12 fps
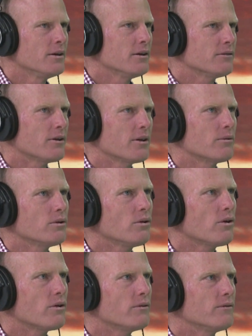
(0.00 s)
so there were a
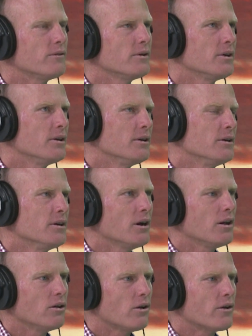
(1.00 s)
lot
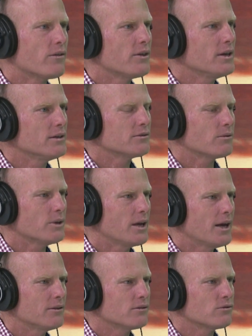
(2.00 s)
of things that we
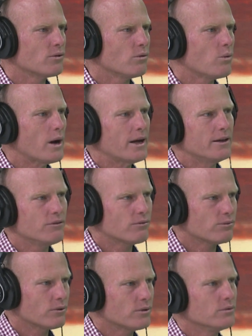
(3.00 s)
had to sort of wade
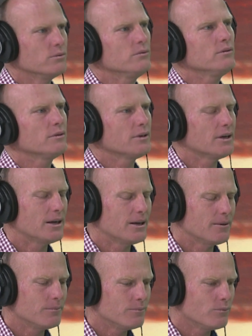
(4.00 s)
through
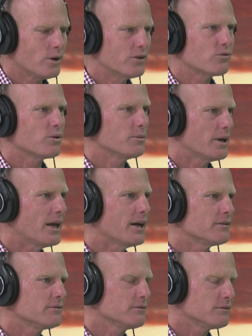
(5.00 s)
once we were
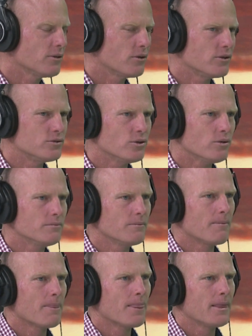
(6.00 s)
out on the job.
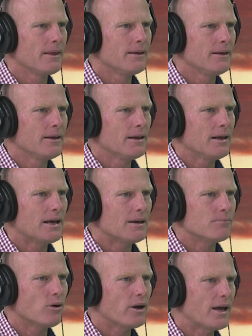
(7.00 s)

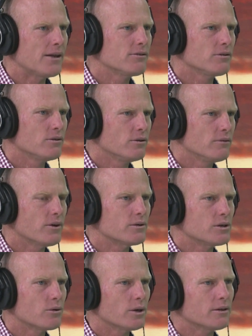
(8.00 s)
I had to learn
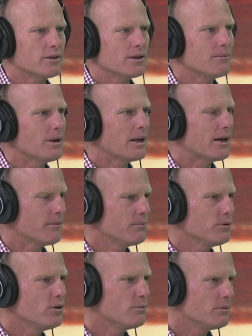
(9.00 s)
very quickly about other
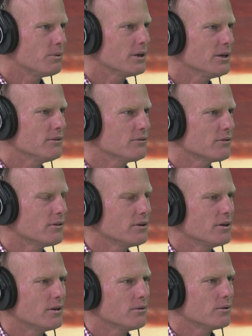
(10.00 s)
human beings.
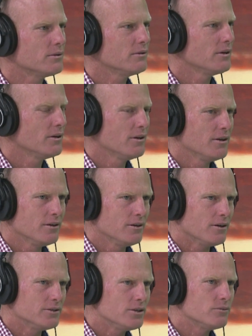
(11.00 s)

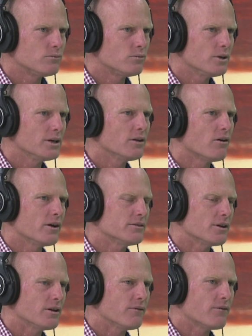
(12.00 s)
I didn't realise
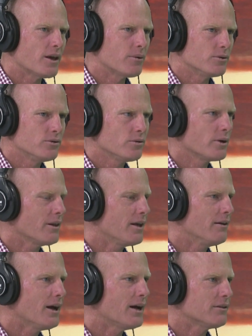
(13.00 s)
that if they were doing their
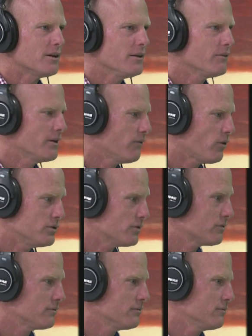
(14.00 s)
nut, even if I just